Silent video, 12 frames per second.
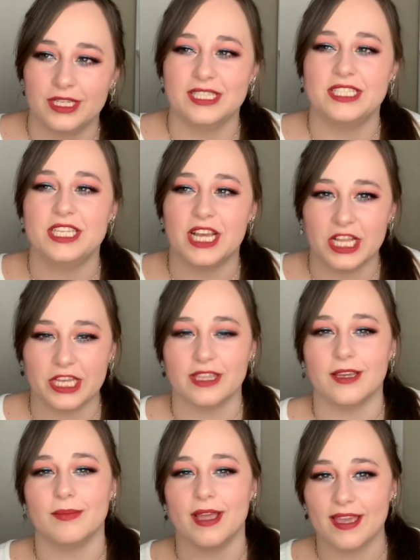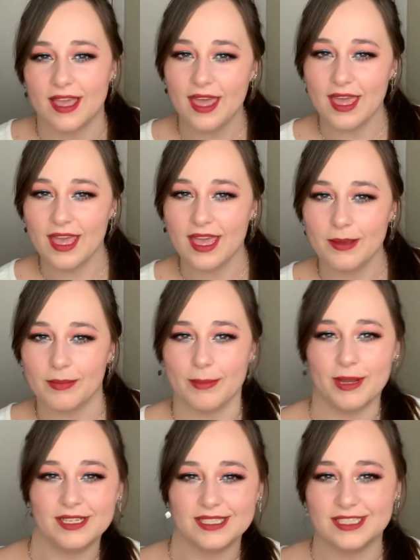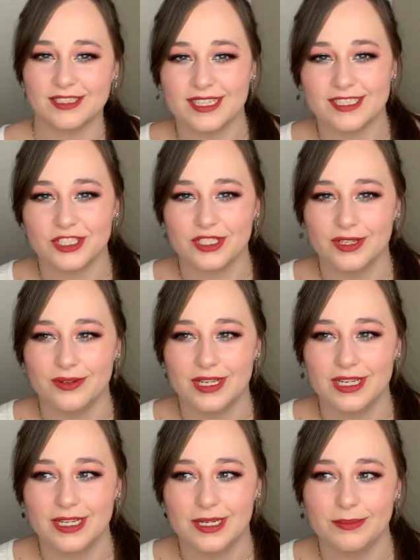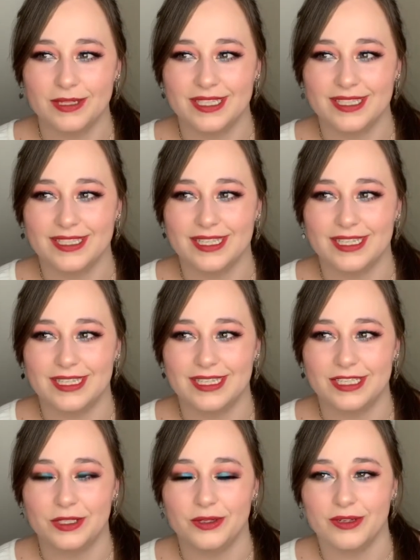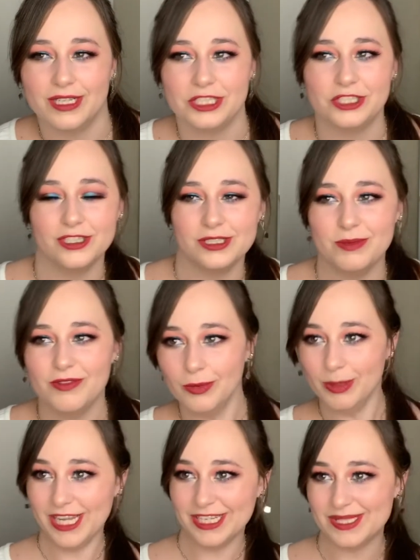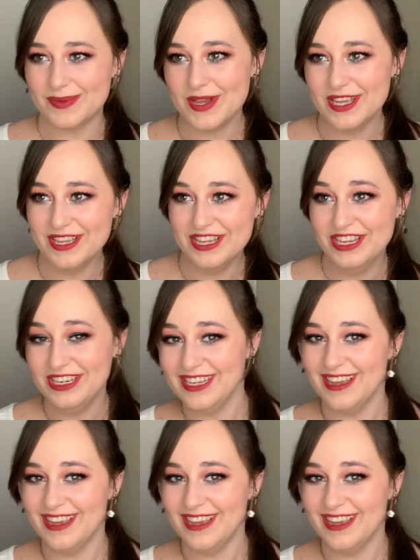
telling them like, hey, my box still hasn't showed up and you already charged me for my next one.